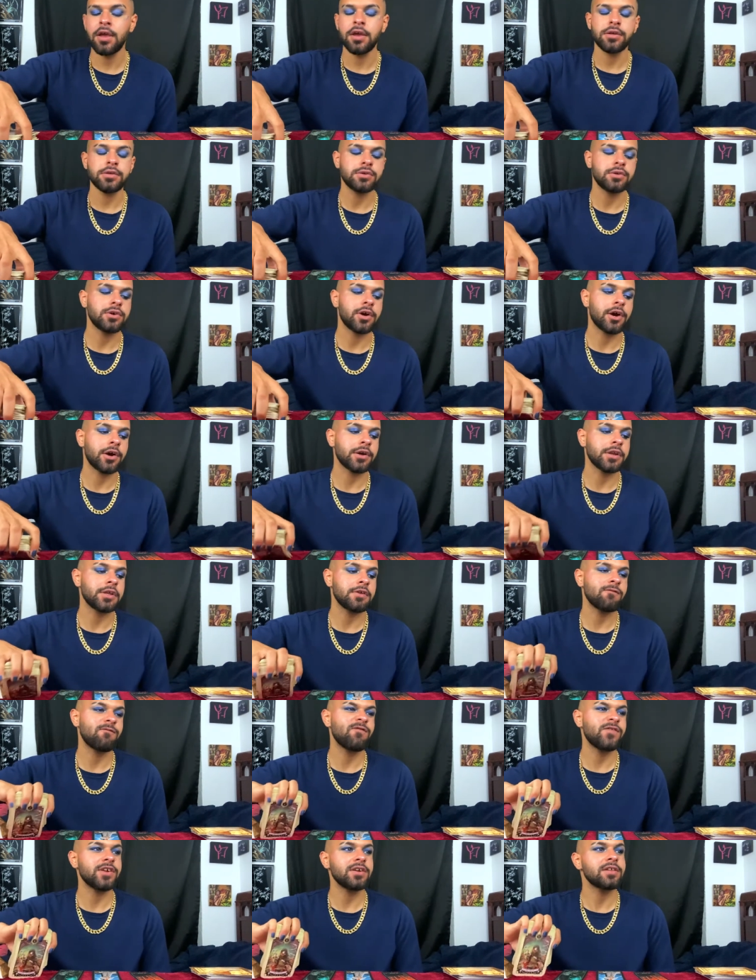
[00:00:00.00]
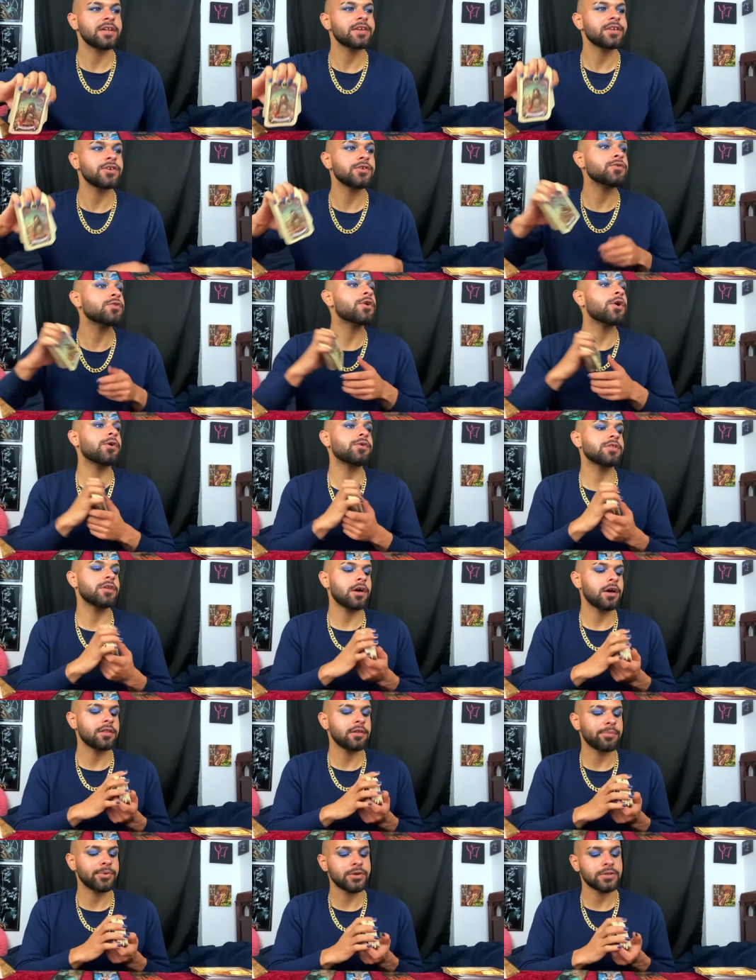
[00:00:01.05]
You already feel like you know the
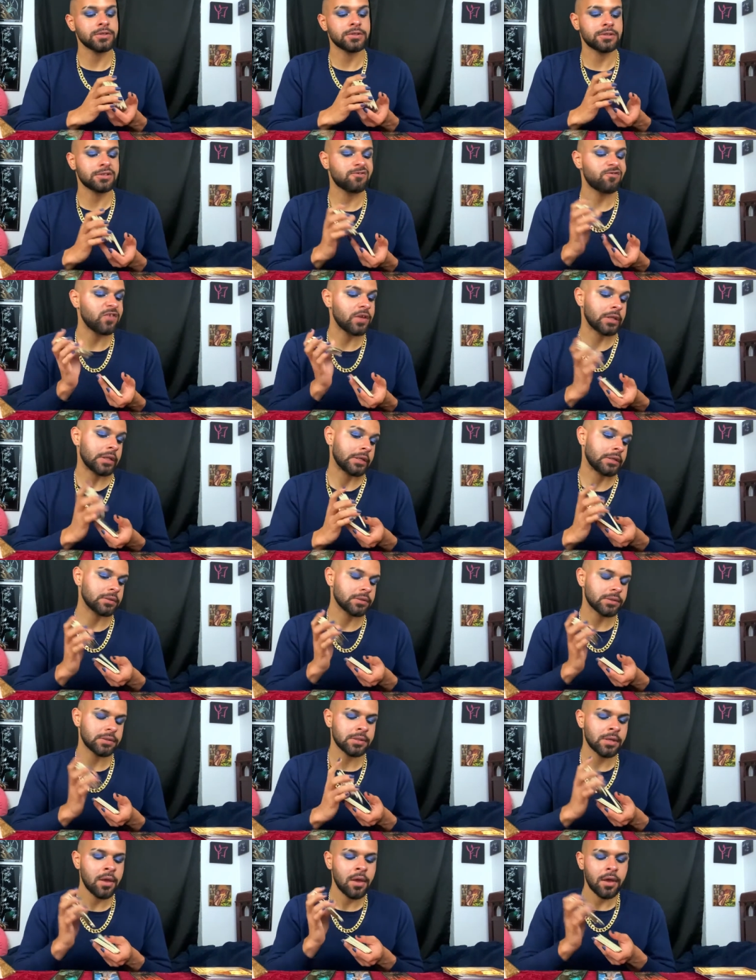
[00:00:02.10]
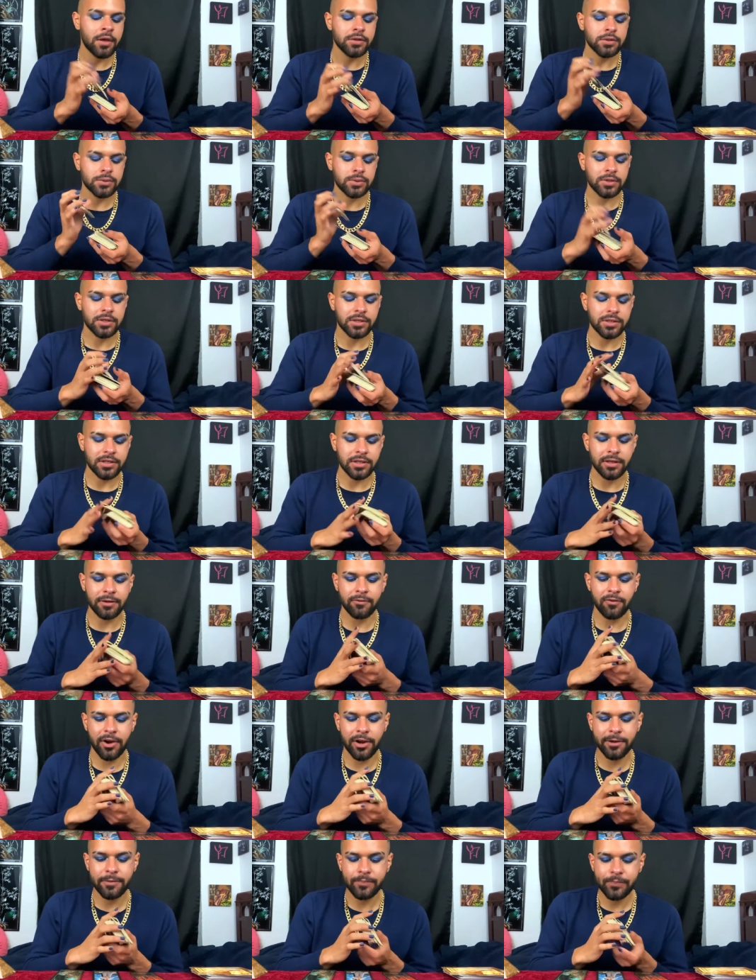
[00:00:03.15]
other person's feelings, sort of thing,
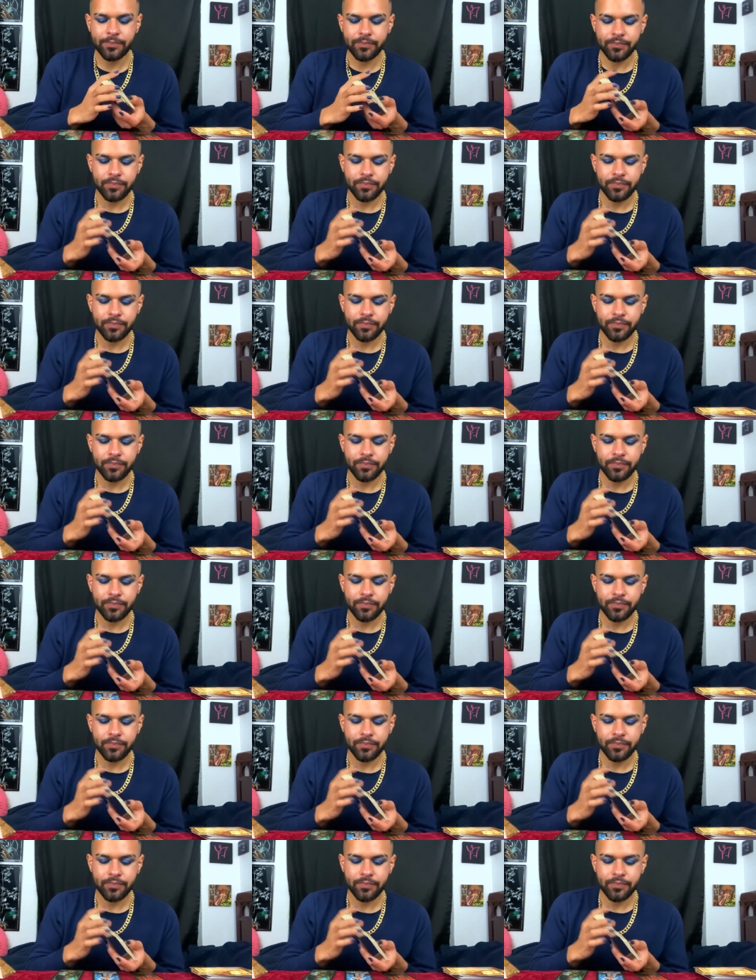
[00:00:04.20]
right?